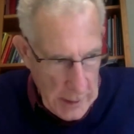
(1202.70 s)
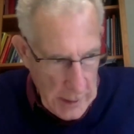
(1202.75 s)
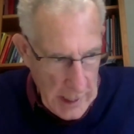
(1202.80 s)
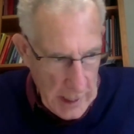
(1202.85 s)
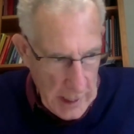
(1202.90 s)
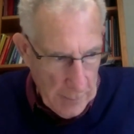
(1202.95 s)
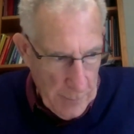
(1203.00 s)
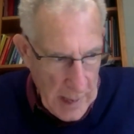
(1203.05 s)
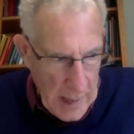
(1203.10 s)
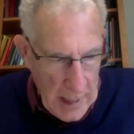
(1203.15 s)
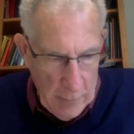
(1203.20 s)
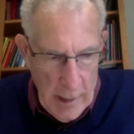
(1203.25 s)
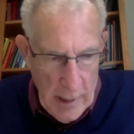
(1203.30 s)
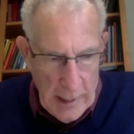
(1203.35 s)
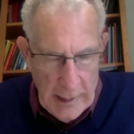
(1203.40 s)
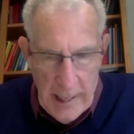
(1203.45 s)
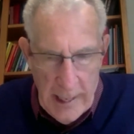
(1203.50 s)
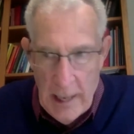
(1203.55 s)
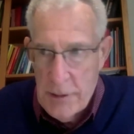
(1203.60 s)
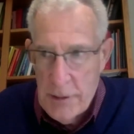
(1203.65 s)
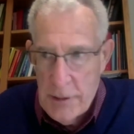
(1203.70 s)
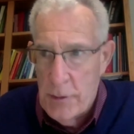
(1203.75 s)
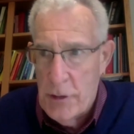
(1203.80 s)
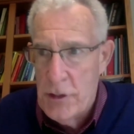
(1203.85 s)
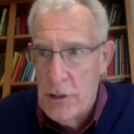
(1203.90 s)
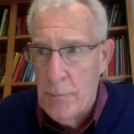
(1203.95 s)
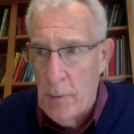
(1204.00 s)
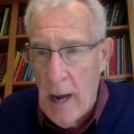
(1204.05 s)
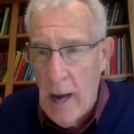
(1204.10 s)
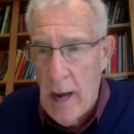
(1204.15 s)
you get a pancreatic cancer. So the
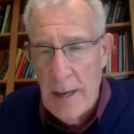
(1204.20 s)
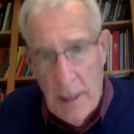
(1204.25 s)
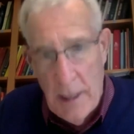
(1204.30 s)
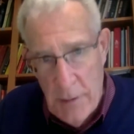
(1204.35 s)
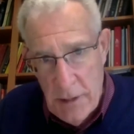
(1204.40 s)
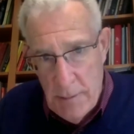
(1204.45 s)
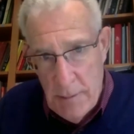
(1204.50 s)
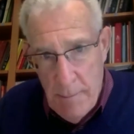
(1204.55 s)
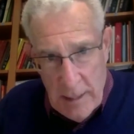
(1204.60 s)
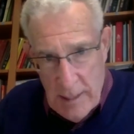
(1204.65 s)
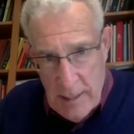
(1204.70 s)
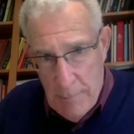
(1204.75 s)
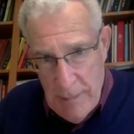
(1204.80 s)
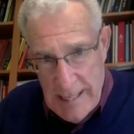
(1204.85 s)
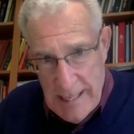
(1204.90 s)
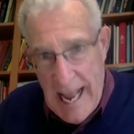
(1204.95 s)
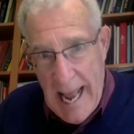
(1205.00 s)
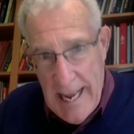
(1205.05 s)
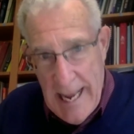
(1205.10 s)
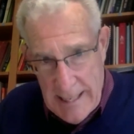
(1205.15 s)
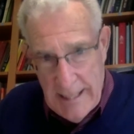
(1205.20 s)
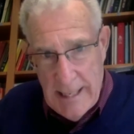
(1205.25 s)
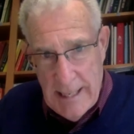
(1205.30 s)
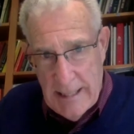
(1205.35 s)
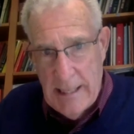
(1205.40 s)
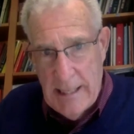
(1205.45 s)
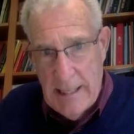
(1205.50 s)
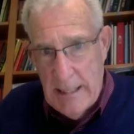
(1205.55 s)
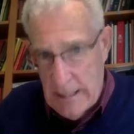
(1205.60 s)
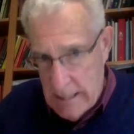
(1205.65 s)
spread, now there's a
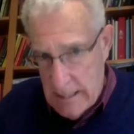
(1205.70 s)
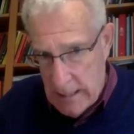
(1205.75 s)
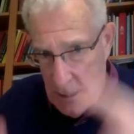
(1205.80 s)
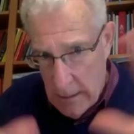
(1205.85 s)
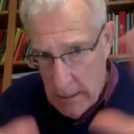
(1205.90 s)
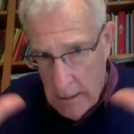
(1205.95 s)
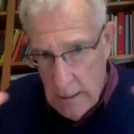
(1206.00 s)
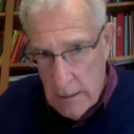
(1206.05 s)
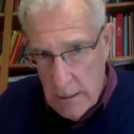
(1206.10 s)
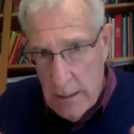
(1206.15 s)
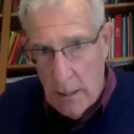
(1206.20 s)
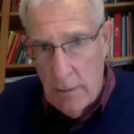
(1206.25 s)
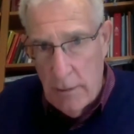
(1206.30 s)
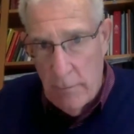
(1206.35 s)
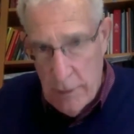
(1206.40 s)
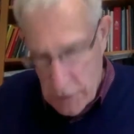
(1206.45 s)
metastasis is another